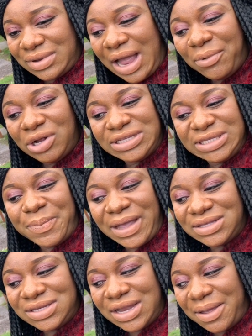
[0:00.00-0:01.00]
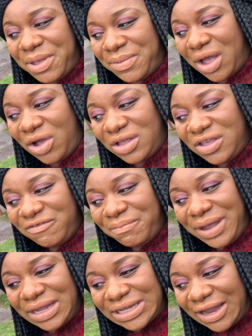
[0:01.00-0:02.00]
I was expecting that maybe I'll give
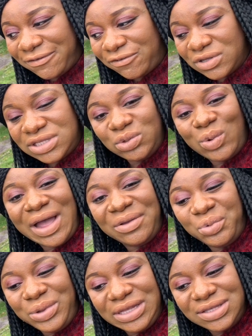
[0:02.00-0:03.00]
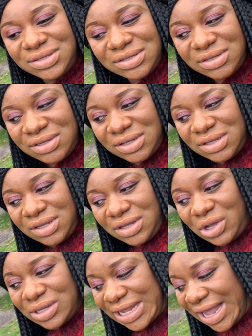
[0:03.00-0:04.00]
birth at 41 weeks
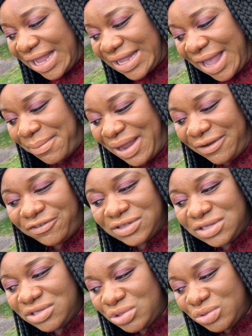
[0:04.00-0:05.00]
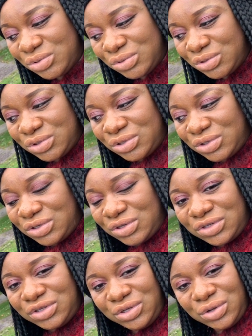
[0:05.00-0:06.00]
because I had time at 42,
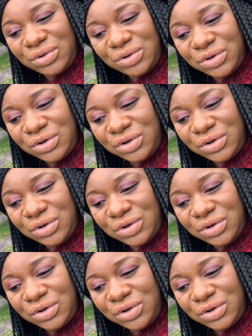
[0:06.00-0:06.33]
you know.